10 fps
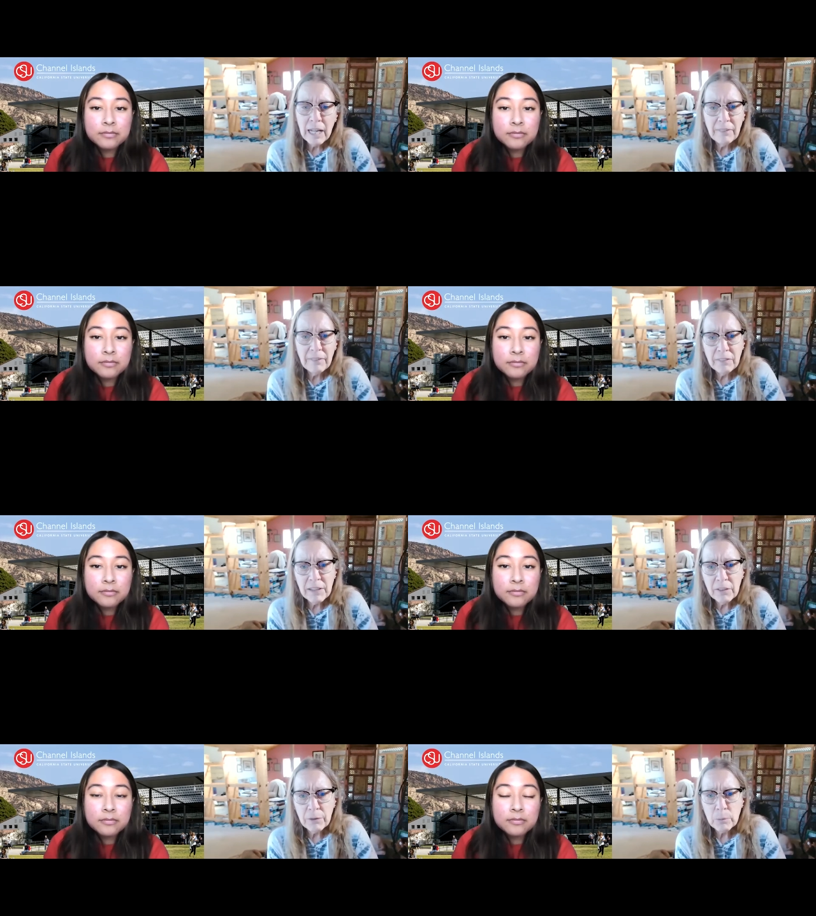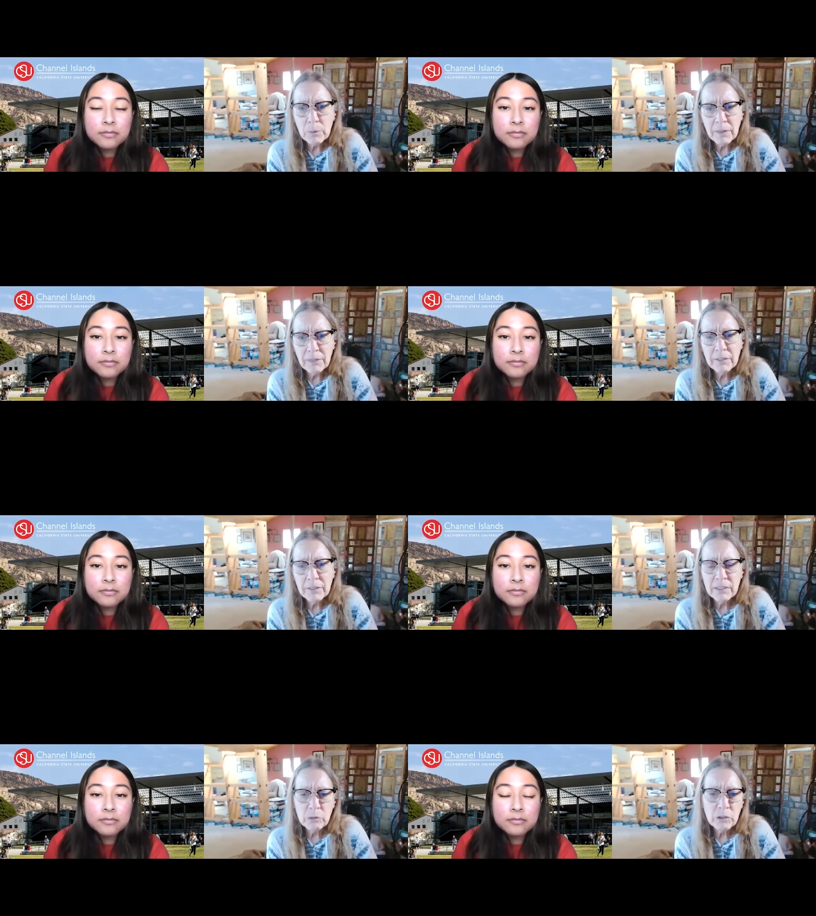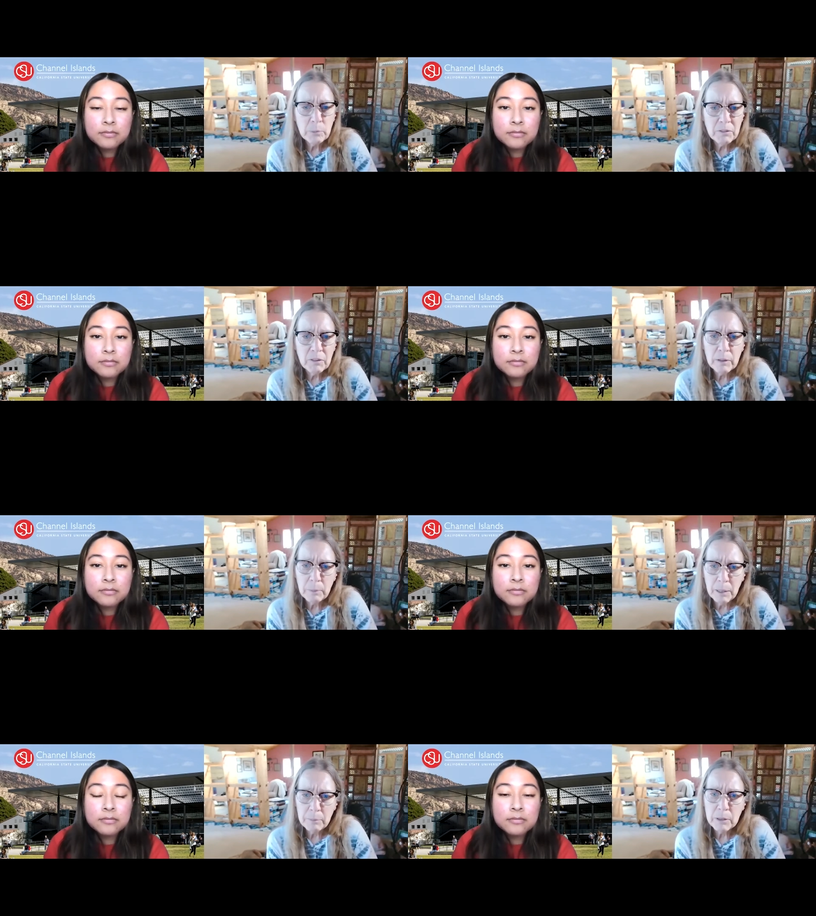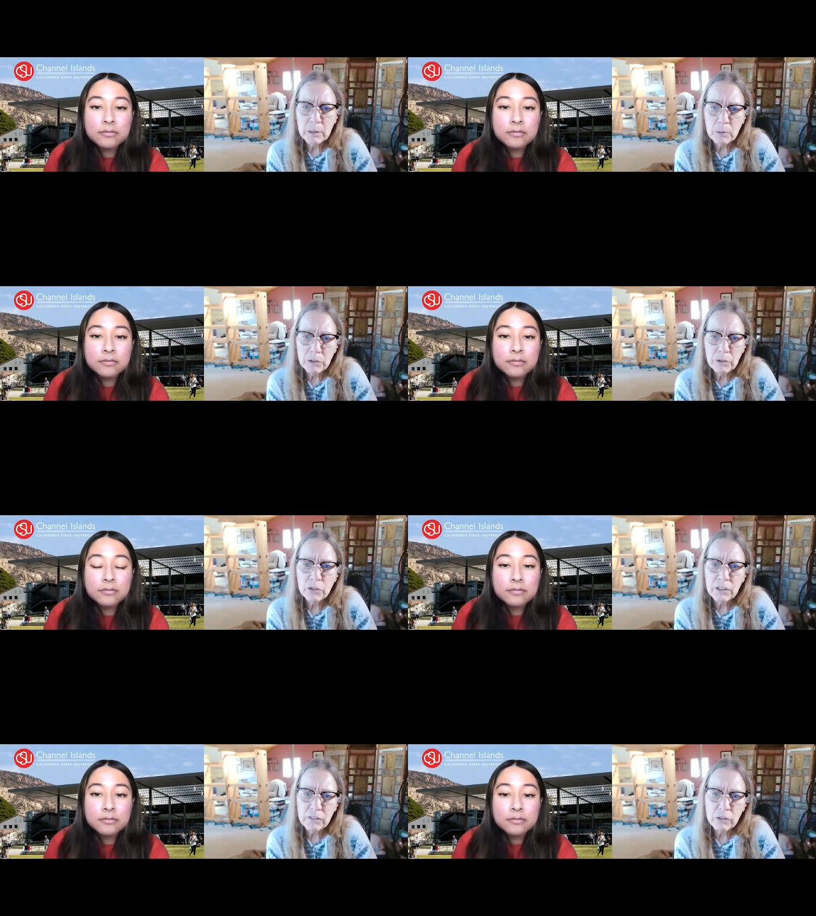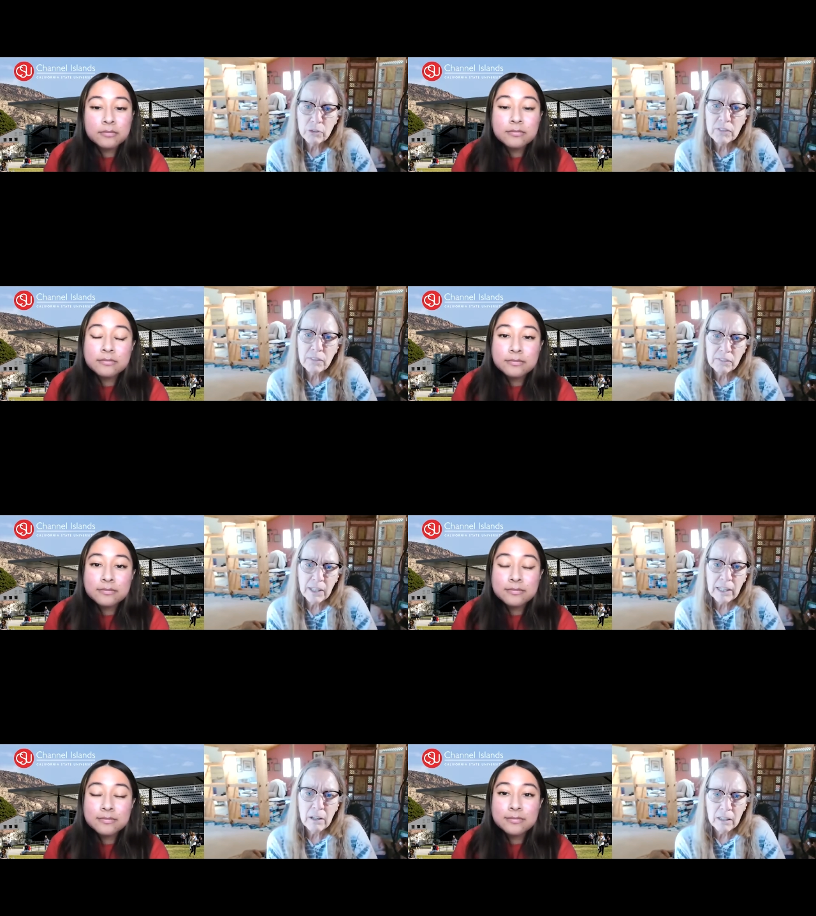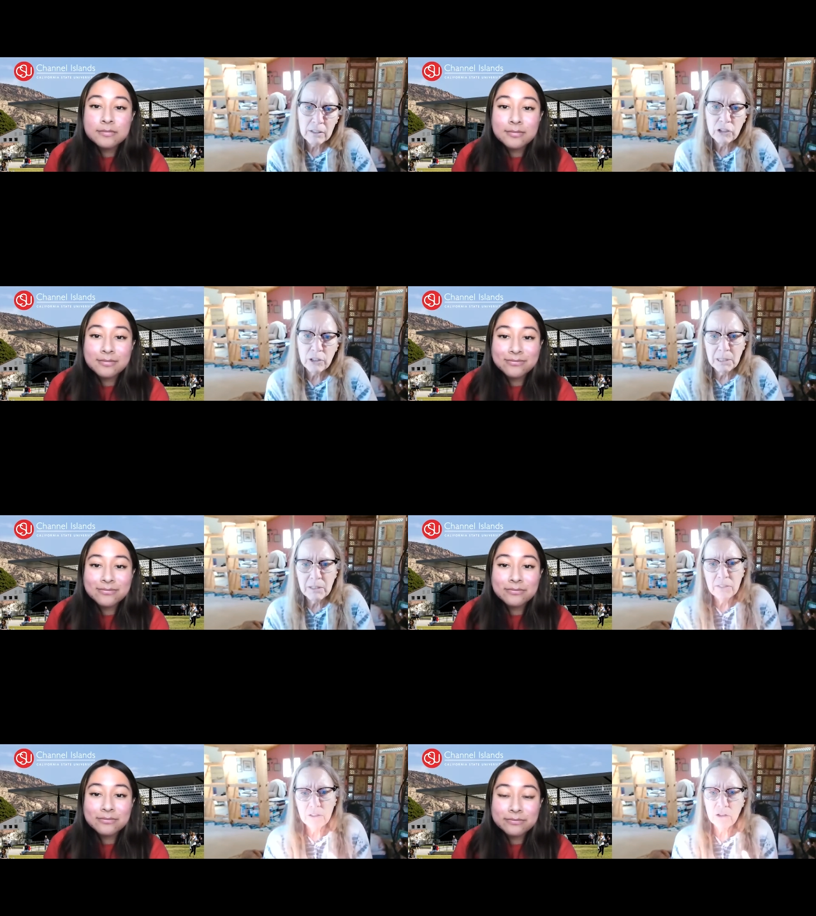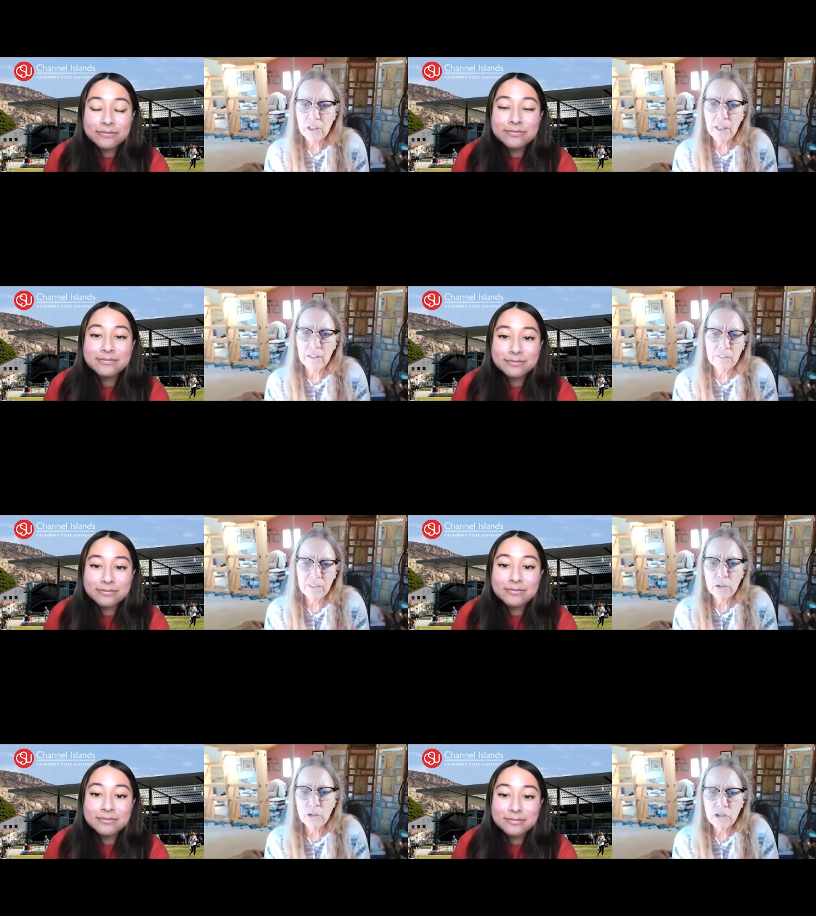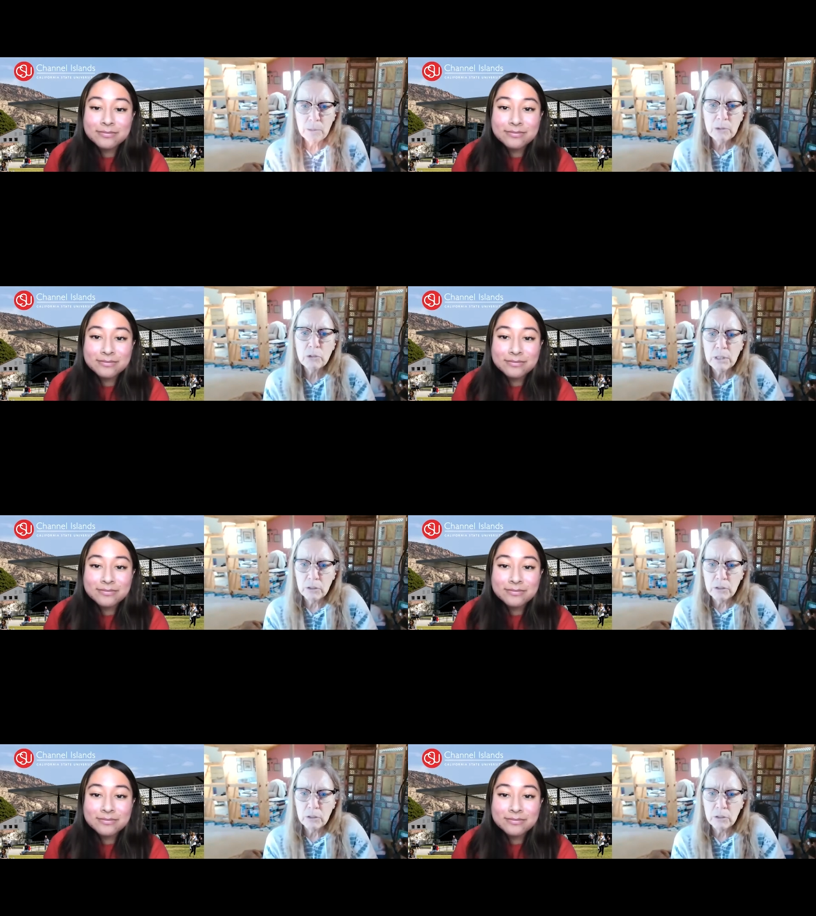Speaker 1: And then the other one that seems to be very popular with nursing students is psychology, because there's a nice synergy between